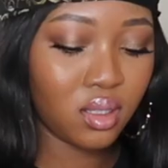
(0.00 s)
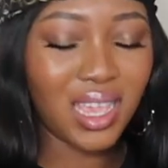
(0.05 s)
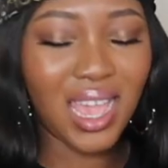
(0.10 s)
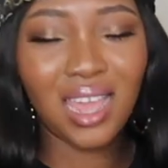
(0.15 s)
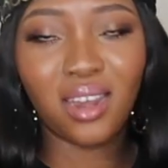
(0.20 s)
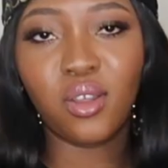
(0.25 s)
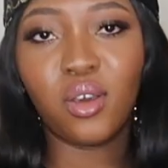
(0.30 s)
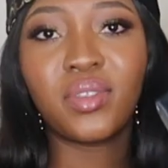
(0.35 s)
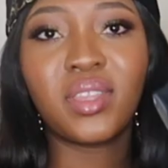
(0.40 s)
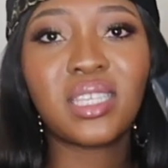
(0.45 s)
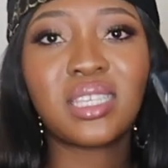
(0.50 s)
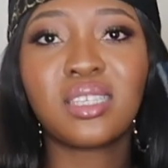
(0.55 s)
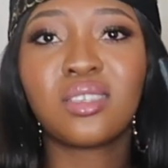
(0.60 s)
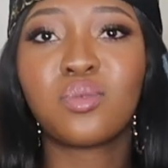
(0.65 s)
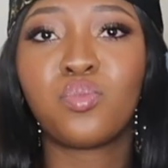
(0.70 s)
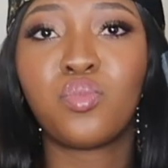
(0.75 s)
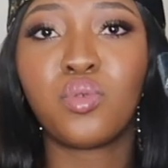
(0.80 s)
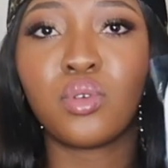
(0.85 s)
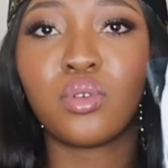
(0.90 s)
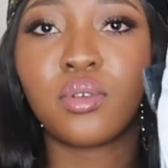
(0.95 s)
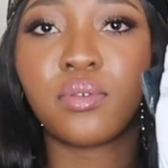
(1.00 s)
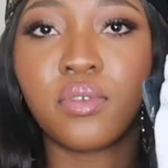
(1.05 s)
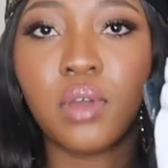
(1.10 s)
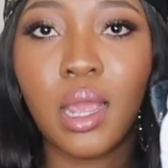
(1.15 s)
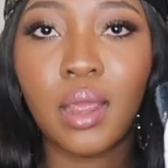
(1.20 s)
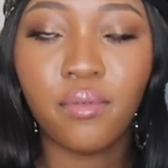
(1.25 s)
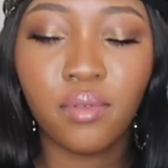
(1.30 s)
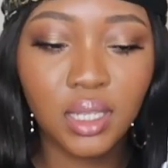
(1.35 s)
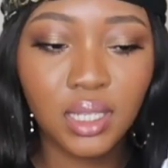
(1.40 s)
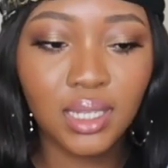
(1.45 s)
yeah, no, this is beautiful.
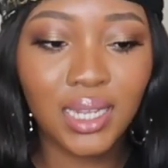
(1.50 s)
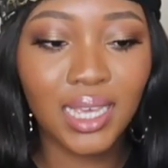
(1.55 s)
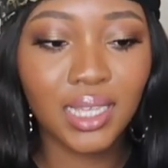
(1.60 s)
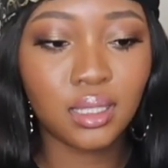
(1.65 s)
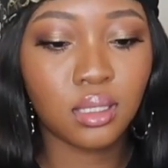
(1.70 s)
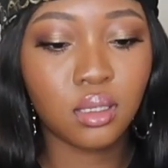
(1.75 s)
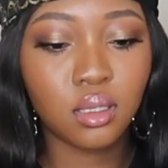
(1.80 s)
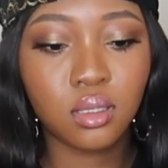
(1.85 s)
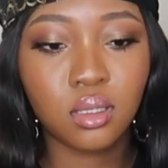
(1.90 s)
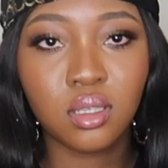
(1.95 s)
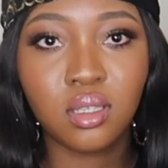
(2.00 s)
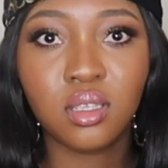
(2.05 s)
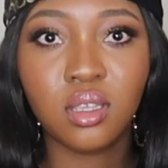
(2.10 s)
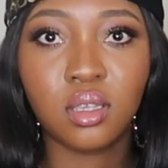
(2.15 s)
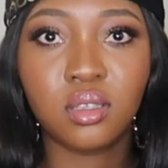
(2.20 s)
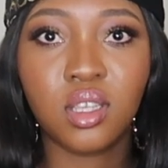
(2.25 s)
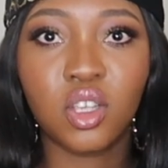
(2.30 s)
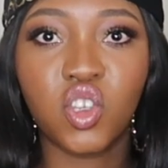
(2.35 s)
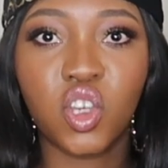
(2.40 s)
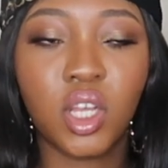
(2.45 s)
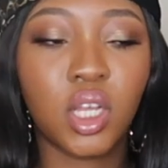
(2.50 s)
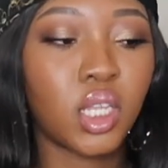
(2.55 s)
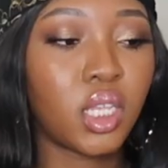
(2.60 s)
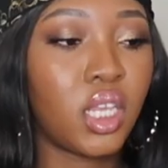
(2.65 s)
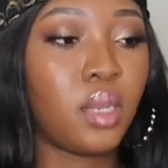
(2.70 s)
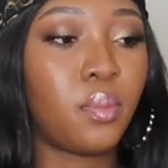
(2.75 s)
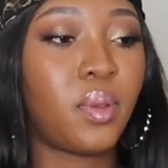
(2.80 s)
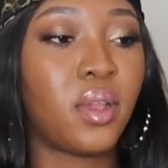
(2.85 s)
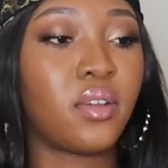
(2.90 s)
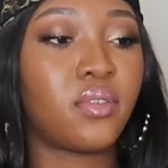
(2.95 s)
I really like this. This is such a
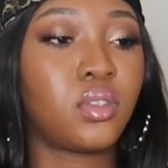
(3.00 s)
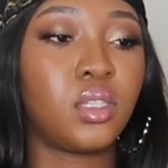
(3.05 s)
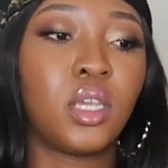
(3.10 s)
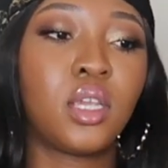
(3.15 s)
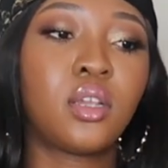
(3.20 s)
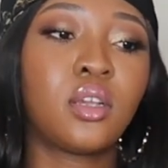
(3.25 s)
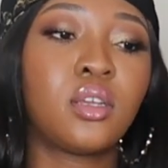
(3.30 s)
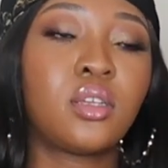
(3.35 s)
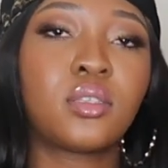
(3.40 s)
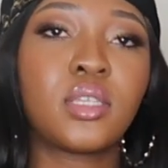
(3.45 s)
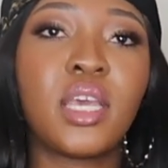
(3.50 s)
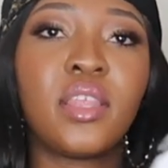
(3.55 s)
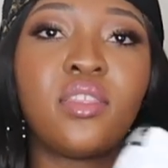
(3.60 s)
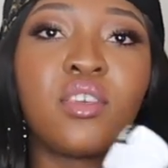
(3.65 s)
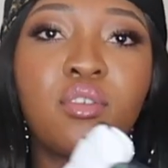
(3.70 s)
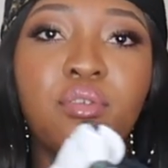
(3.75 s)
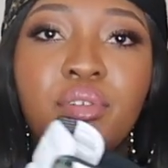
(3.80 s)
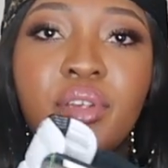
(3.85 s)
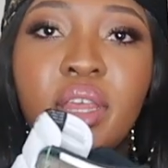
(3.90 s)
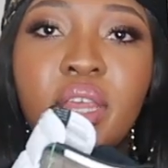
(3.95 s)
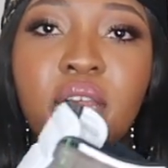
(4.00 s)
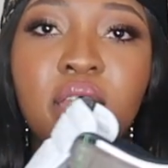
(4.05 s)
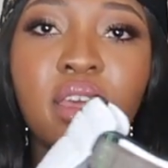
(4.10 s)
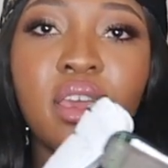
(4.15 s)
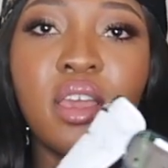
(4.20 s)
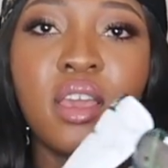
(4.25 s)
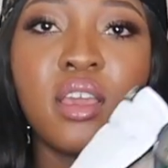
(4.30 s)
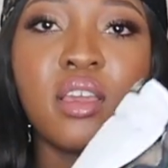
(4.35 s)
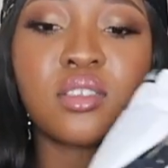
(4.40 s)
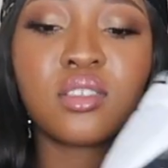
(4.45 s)
clean pair of sneakers, and the green,
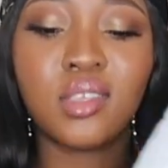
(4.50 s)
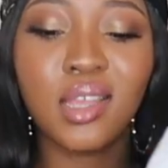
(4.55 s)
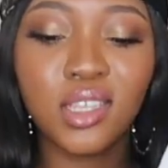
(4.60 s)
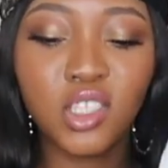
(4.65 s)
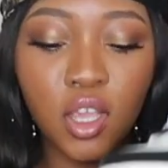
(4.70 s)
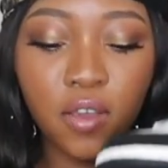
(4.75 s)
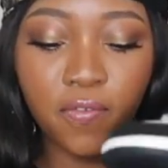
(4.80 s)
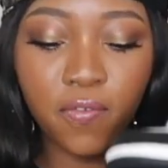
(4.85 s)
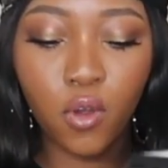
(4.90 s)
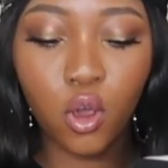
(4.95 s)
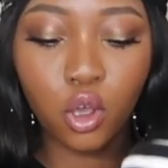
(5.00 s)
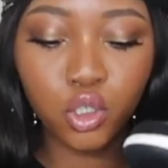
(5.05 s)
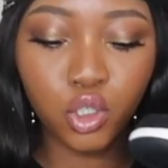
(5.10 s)
such a fall